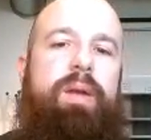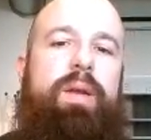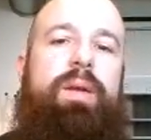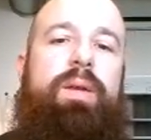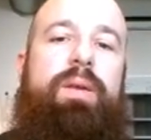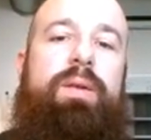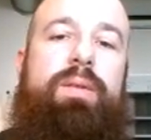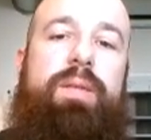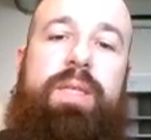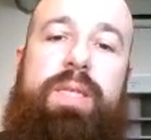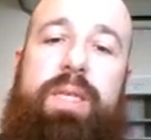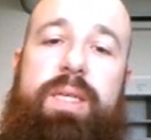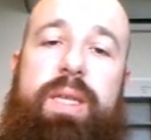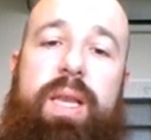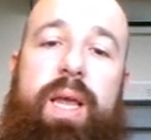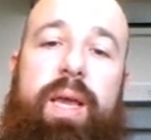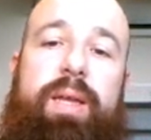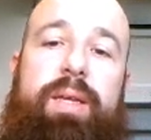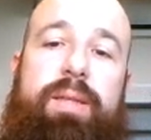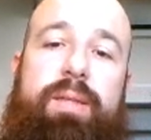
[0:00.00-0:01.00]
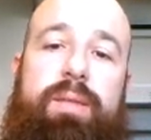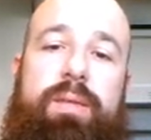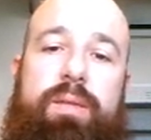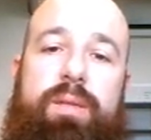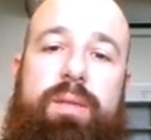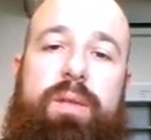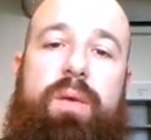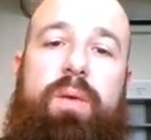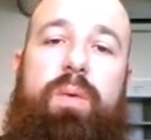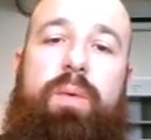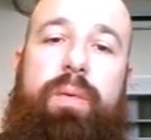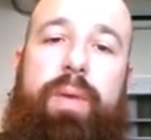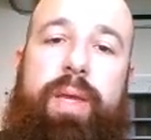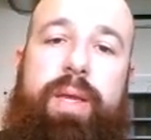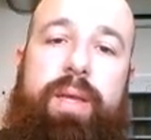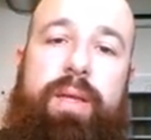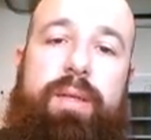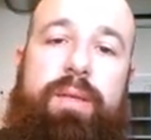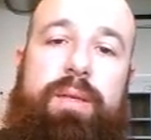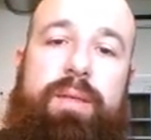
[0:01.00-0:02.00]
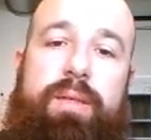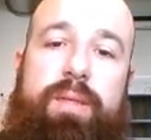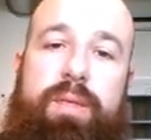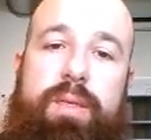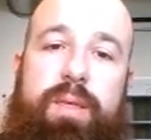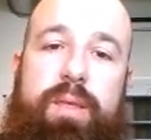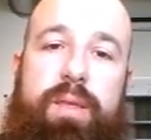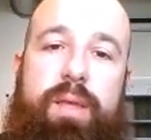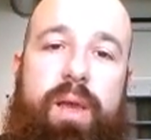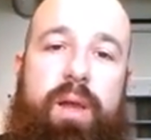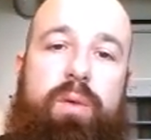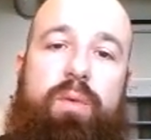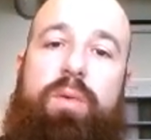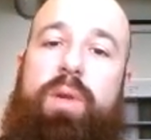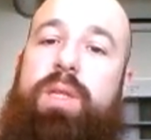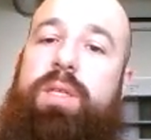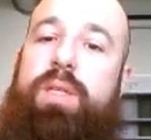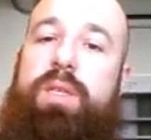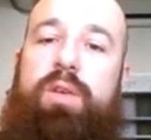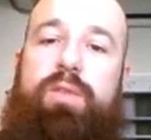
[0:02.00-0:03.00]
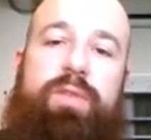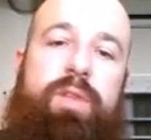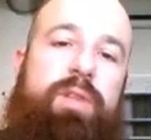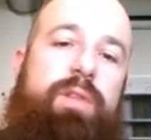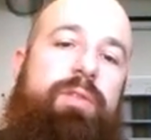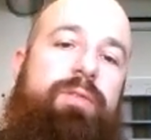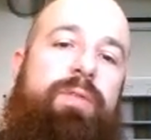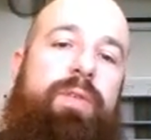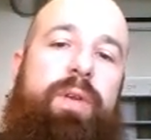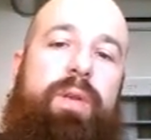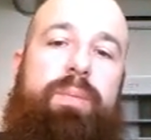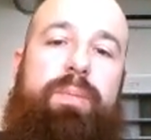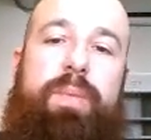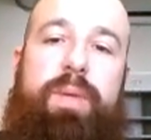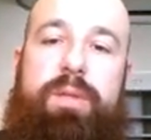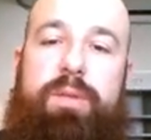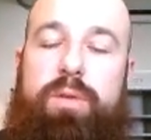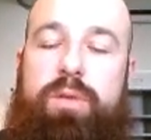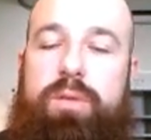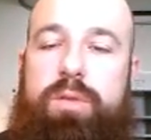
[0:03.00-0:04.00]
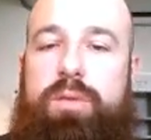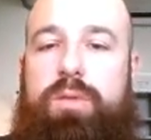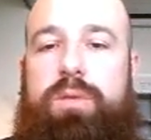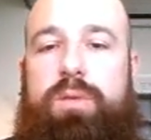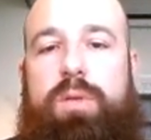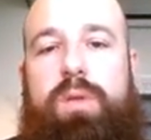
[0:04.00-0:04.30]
In this slide, we can see the accuracy of the different methods.